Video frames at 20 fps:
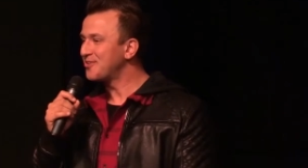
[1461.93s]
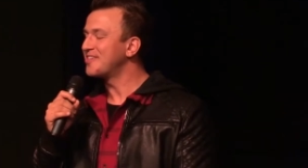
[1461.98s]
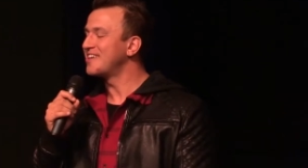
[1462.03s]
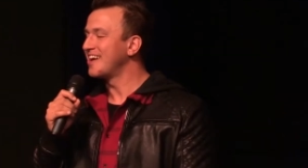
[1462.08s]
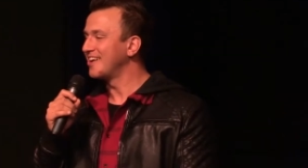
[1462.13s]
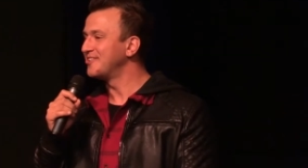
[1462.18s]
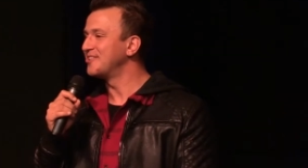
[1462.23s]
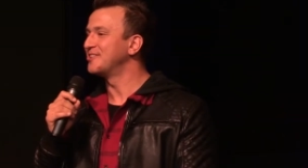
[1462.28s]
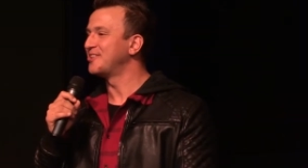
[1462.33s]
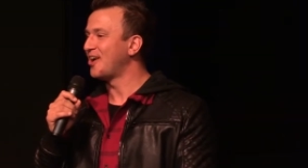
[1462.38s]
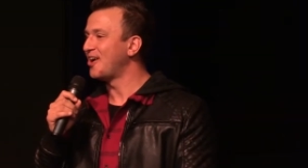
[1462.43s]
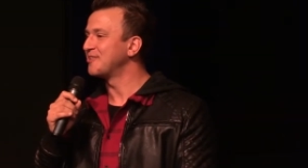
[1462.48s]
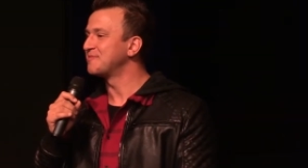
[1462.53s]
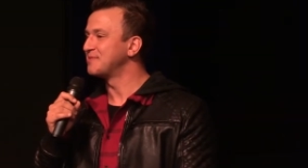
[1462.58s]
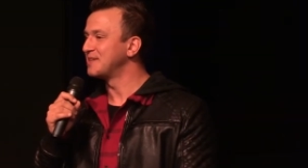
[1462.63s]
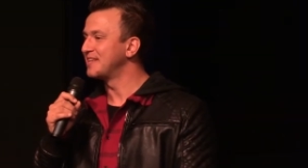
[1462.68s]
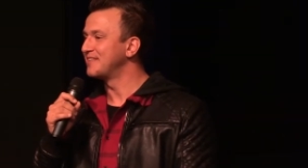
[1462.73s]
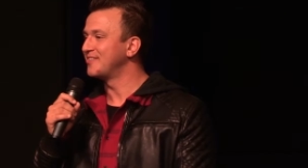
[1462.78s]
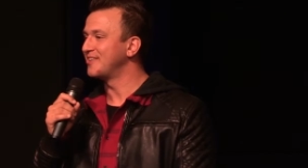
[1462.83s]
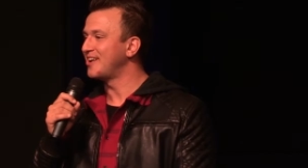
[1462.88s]
the underdog,
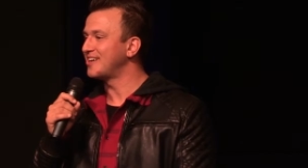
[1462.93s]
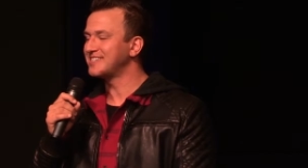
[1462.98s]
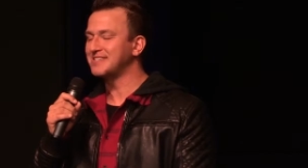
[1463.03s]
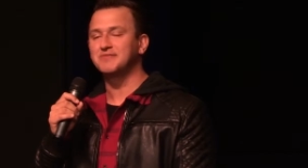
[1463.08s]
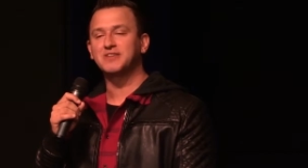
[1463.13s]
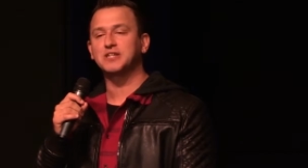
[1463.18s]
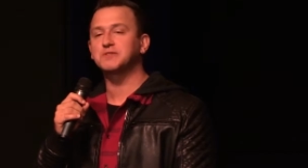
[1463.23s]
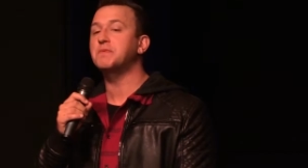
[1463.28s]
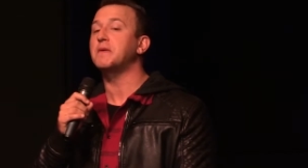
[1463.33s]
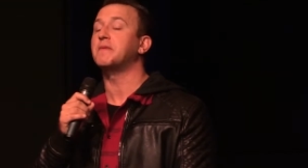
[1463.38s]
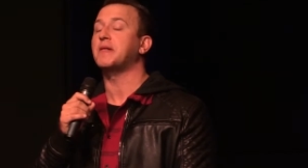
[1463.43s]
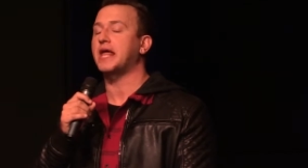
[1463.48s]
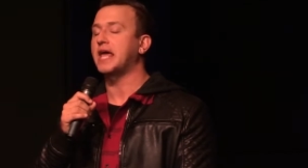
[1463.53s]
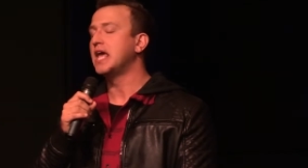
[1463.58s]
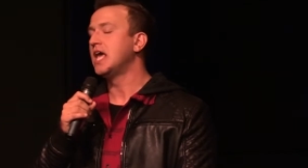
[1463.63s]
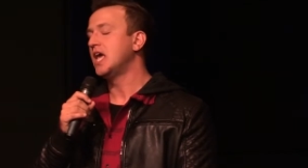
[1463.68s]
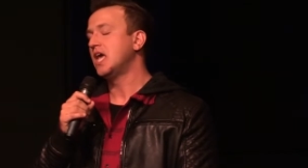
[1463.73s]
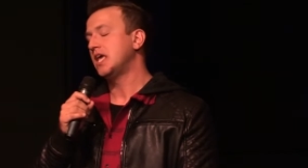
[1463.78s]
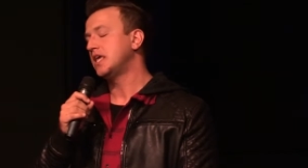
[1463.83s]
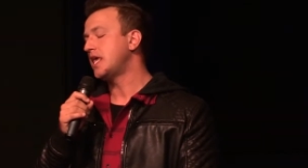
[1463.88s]
believe it or not. Sometimes people are like,
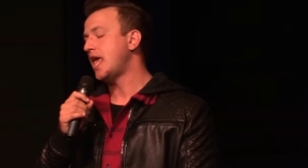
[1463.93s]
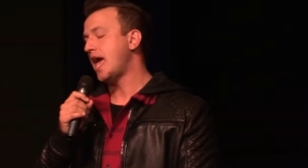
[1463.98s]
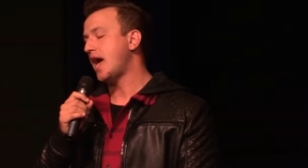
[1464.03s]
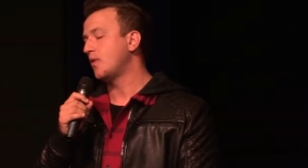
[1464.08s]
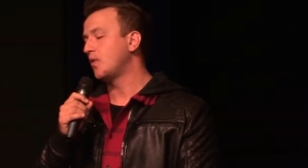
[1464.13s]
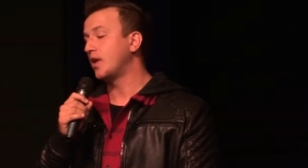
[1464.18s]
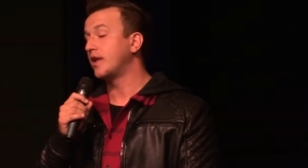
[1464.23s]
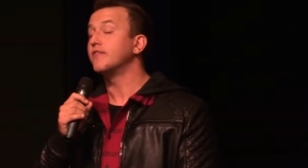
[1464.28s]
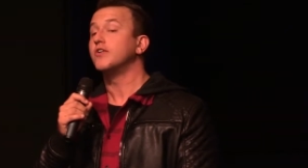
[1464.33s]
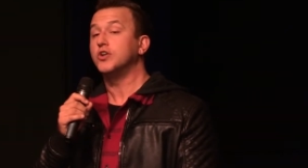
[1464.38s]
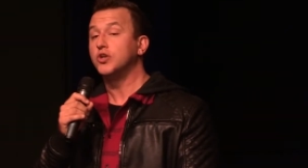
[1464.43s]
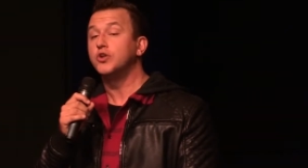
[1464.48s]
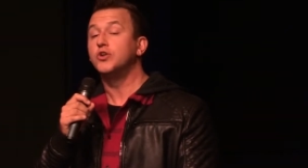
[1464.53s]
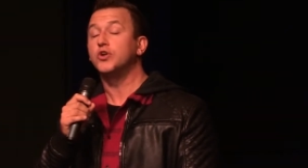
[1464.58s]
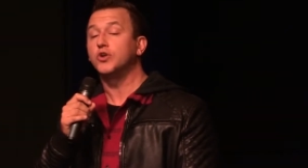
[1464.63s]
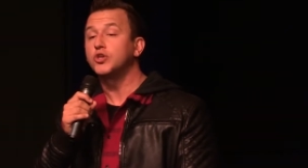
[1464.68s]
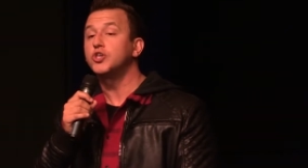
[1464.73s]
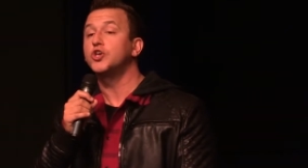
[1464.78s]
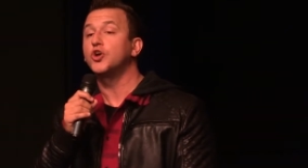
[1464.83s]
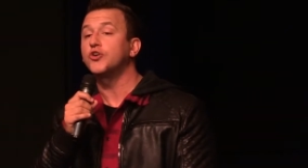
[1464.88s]
yeah, whatever. No, no,
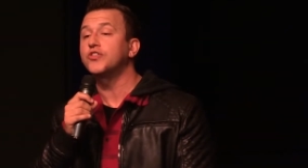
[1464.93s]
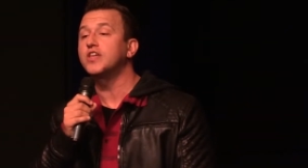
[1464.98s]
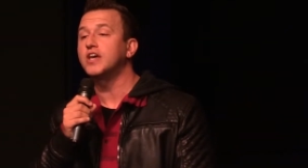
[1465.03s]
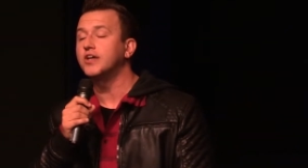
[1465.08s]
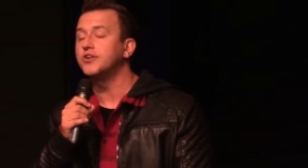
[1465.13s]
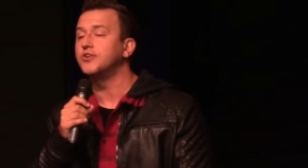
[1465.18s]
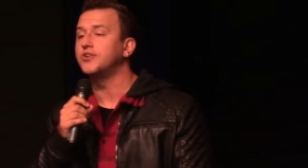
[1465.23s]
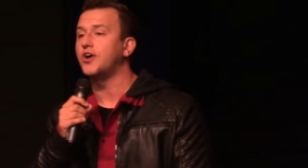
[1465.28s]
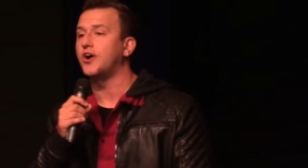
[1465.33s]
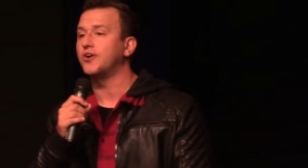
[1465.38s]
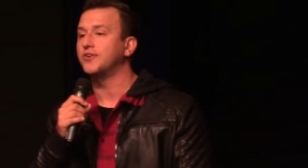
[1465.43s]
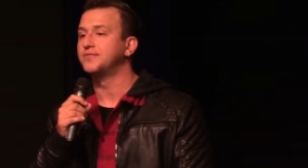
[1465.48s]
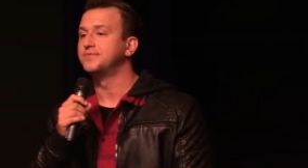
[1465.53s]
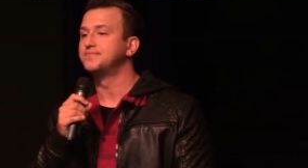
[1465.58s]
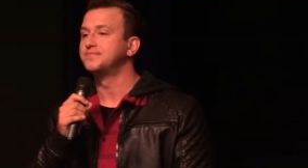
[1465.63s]
no, you're the underdog.